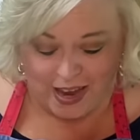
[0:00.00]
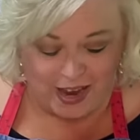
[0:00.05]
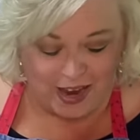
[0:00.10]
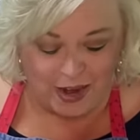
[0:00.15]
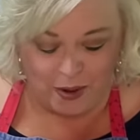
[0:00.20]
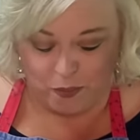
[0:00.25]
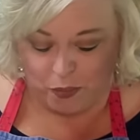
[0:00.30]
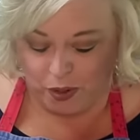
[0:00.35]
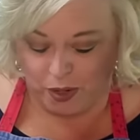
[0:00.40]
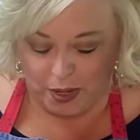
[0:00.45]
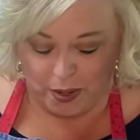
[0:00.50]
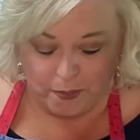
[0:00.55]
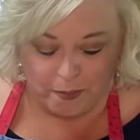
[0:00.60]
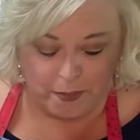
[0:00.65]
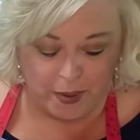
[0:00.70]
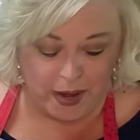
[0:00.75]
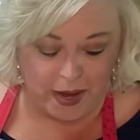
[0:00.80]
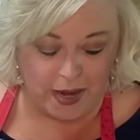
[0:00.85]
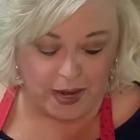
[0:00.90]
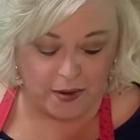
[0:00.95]
and we're going to
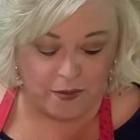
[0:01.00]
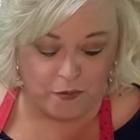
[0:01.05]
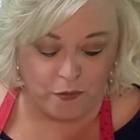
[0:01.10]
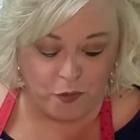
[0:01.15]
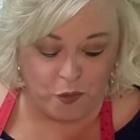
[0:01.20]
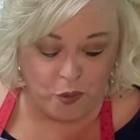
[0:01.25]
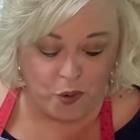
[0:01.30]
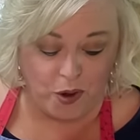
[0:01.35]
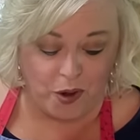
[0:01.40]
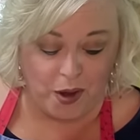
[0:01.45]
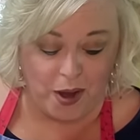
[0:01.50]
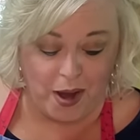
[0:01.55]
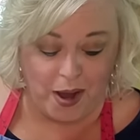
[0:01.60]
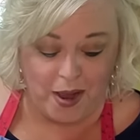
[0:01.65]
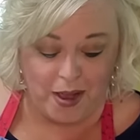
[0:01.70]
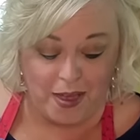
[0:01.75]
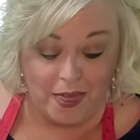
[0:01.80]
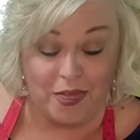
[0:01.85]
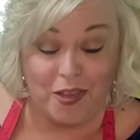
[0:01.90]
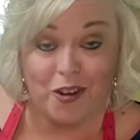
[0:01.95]
bake it for
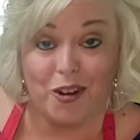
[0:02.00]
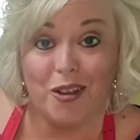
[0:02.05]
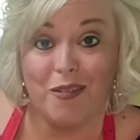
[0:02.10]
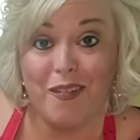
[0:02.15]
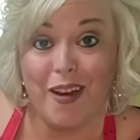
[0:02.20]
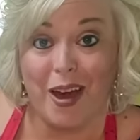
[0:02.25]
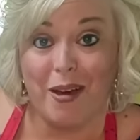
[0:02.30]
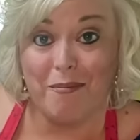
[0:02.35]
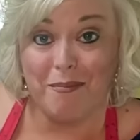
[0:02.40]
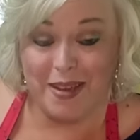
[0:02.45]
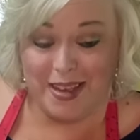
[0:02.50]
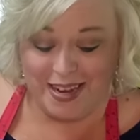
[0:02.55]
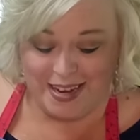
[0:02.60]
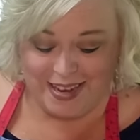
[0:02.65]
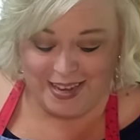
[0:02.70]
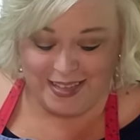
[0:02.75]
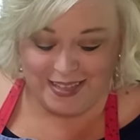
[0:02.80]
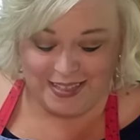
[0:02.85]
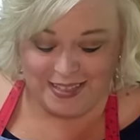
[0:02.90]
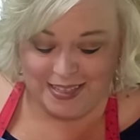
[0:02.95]
35
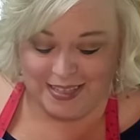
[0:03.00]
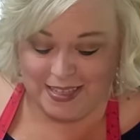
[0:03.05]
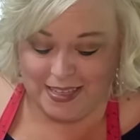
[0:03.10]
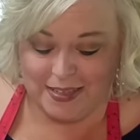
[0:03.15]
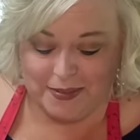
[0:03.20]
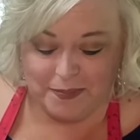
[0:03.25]
minutes.